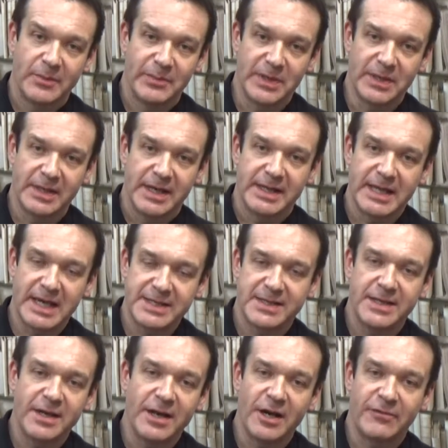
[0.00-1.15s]
But that's
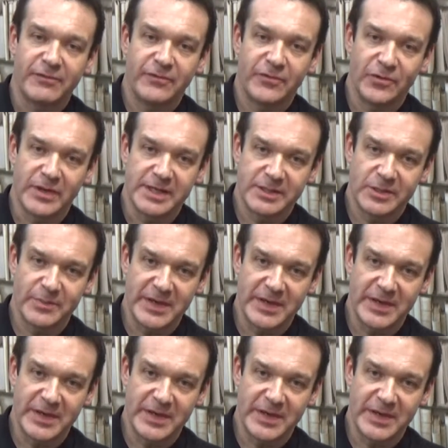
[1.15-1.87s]
enough for it to